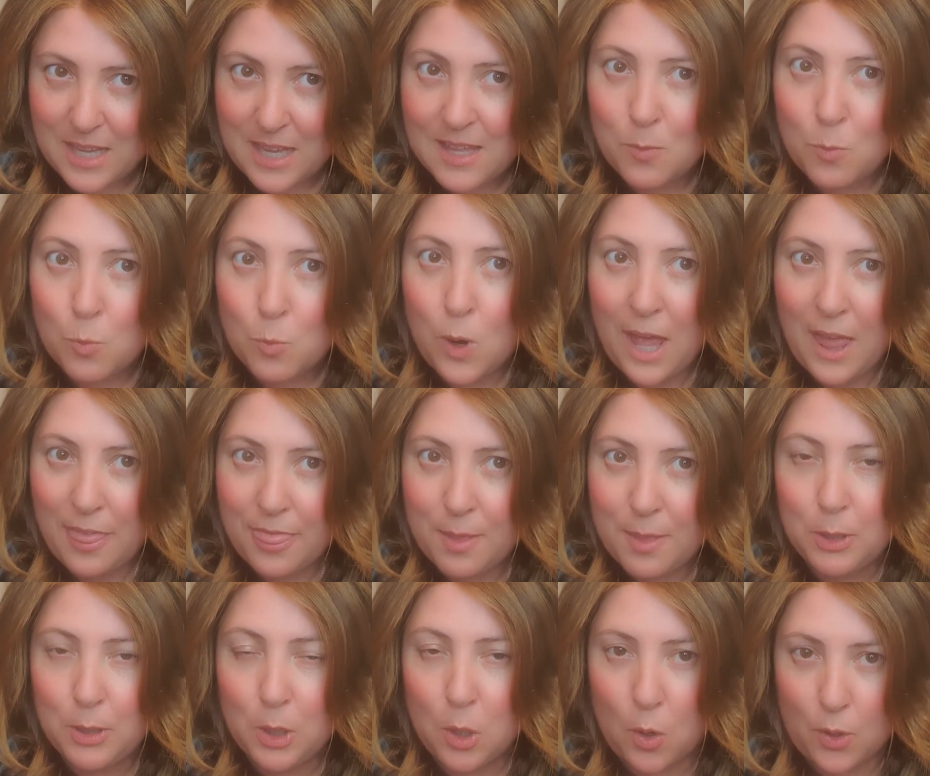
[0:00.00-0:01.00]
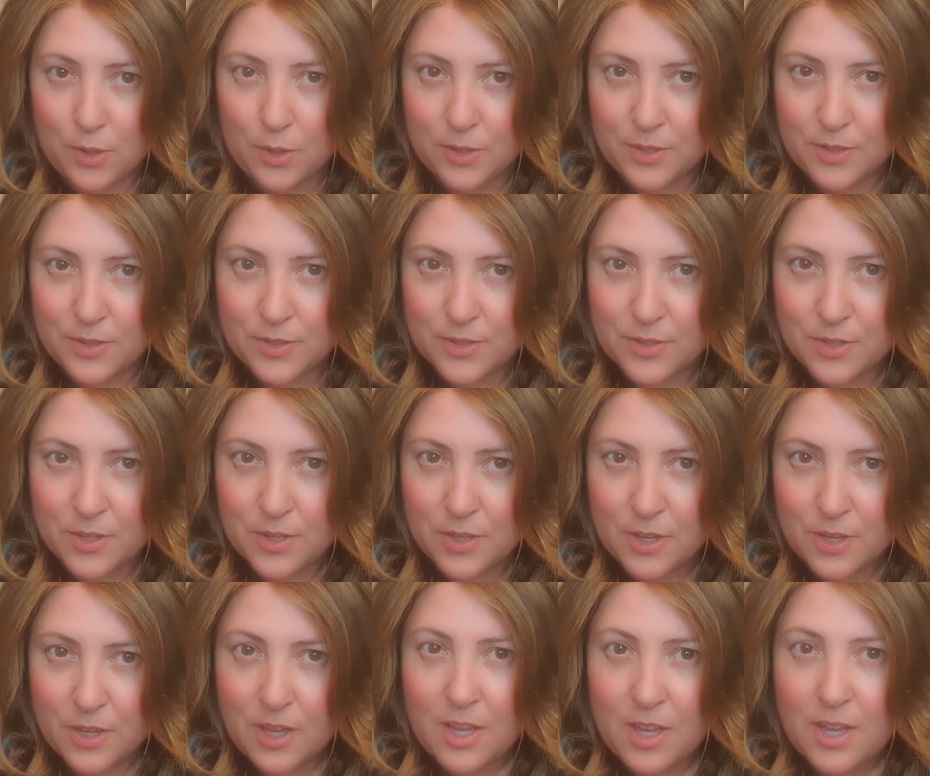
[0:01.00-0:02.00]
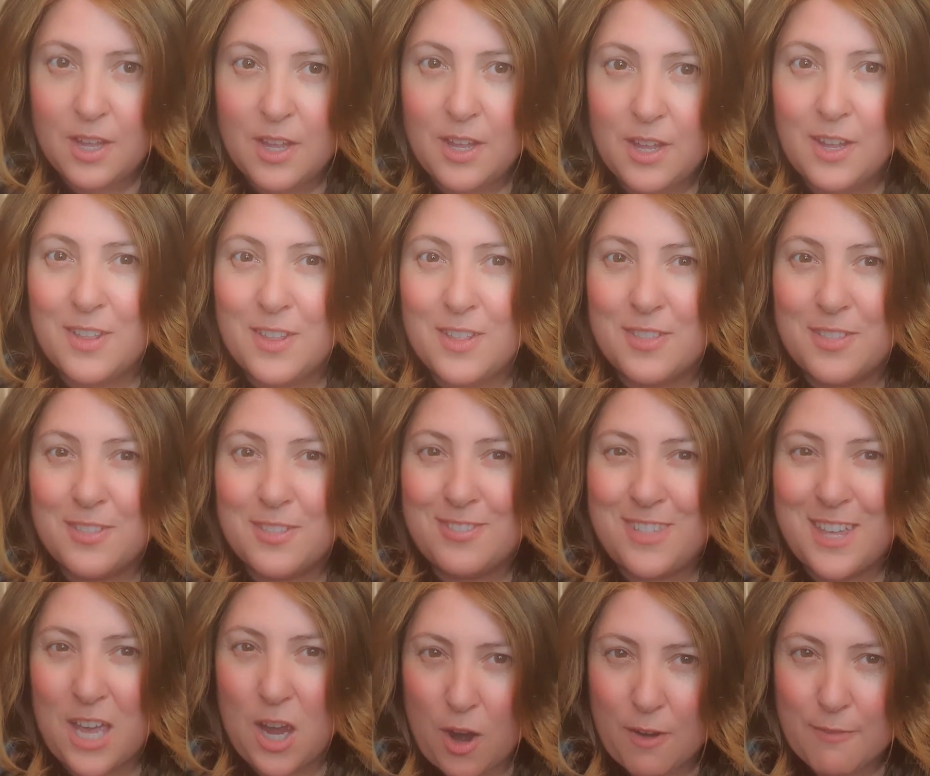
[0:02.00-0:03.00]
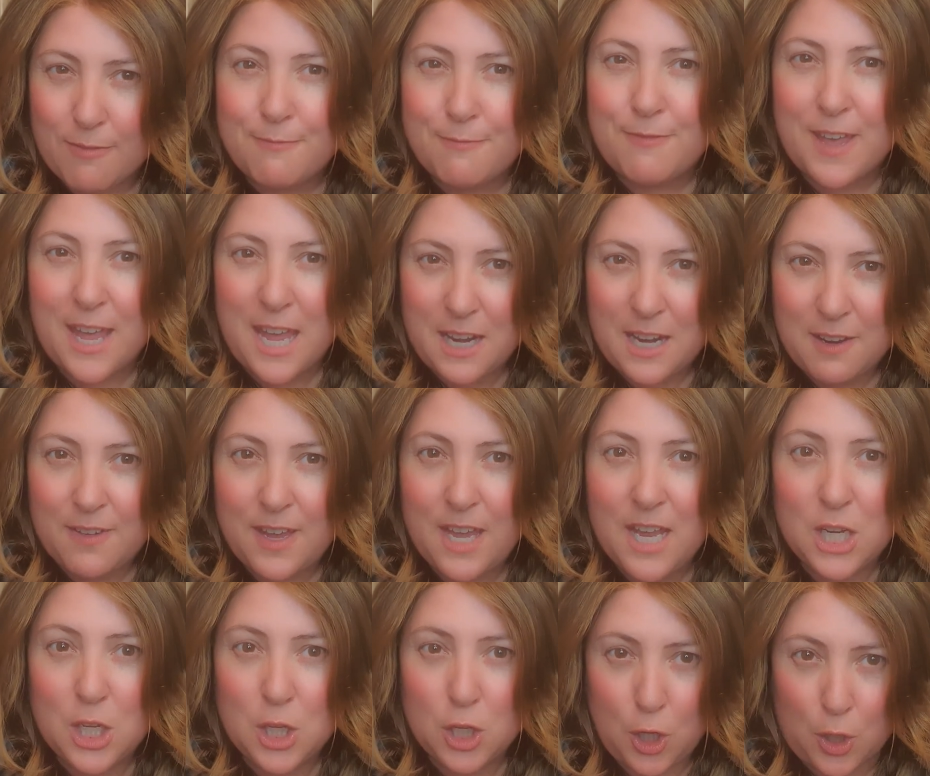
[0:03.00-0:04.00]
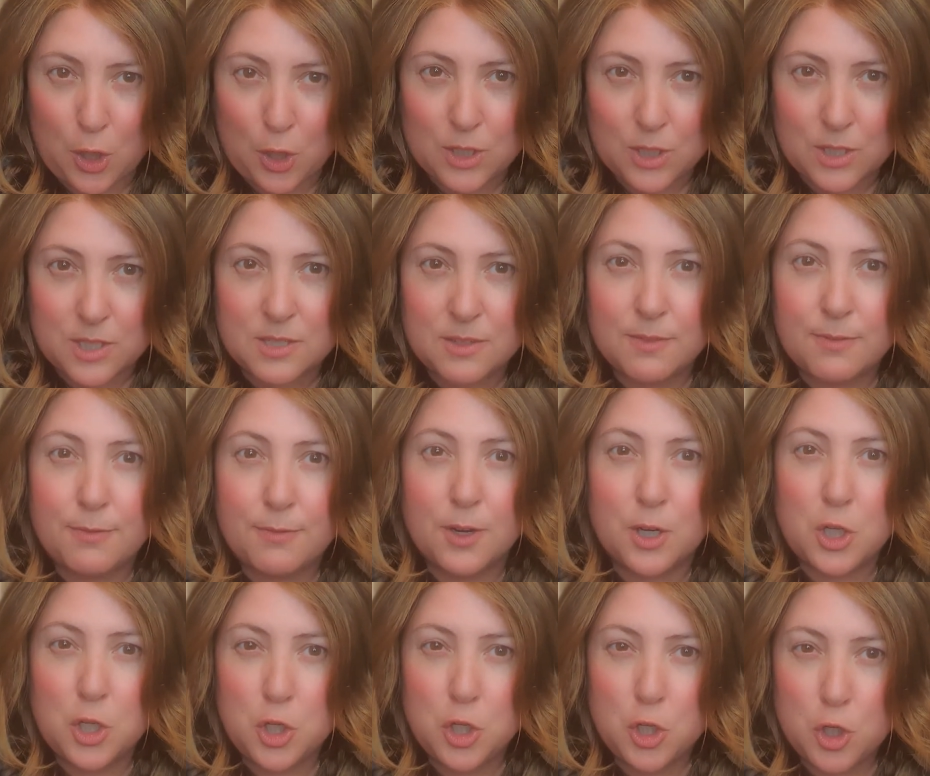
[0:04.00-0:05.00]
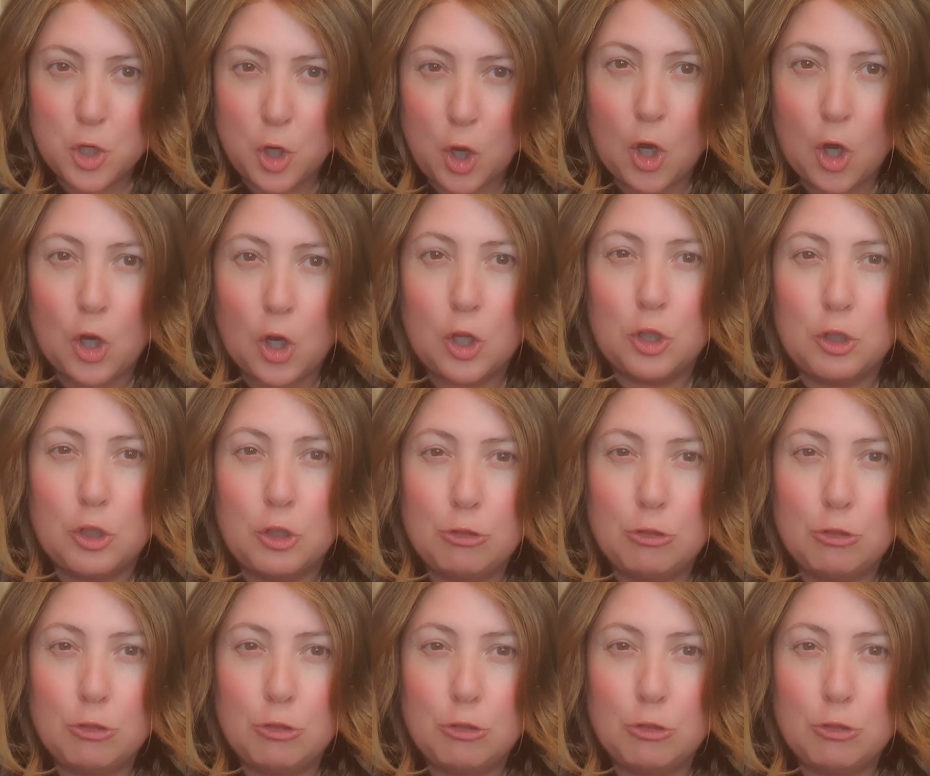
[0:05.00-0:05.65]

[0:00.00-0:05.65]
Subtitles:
with the blondes, they are very, very good for not